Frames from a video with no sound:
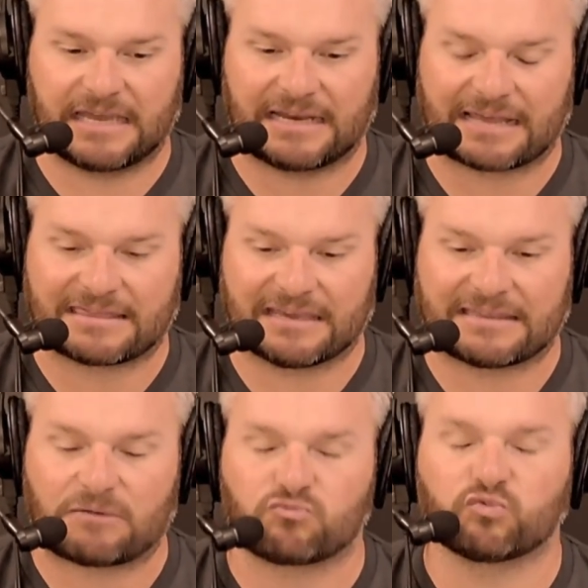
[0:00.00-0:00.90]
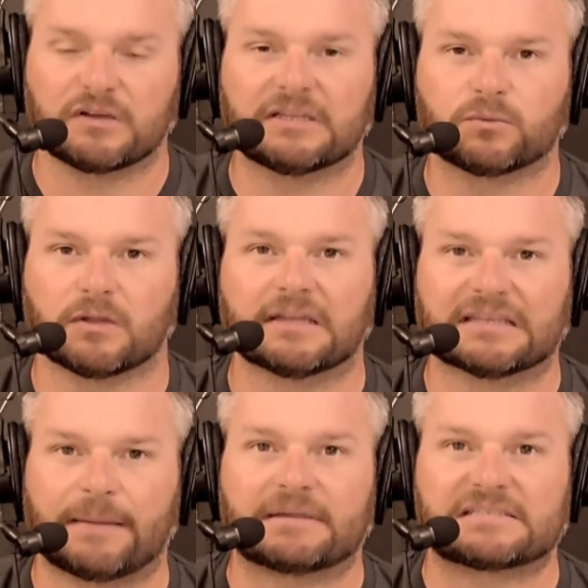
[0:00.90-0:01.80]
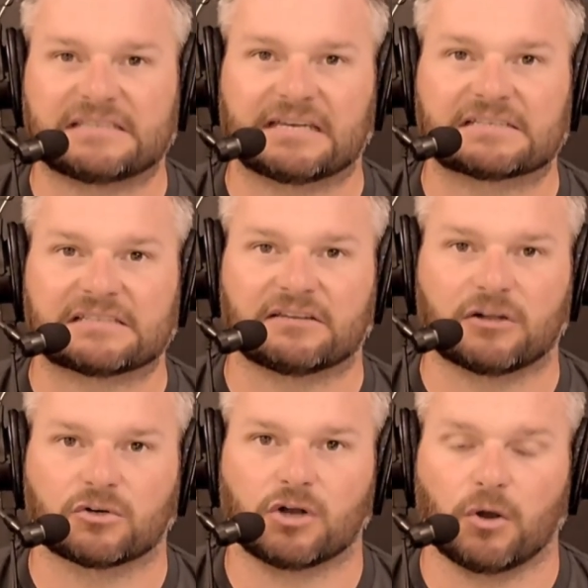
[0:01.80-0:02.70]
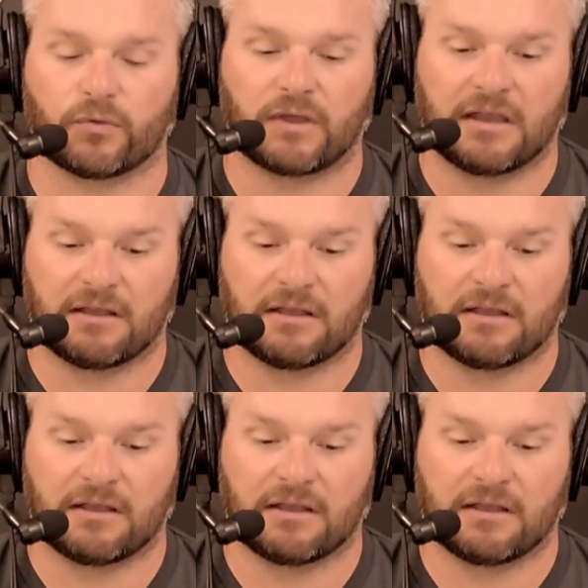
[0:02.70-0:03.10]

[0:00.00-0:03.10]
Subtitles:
and I think that really, really limits dentists in their growth.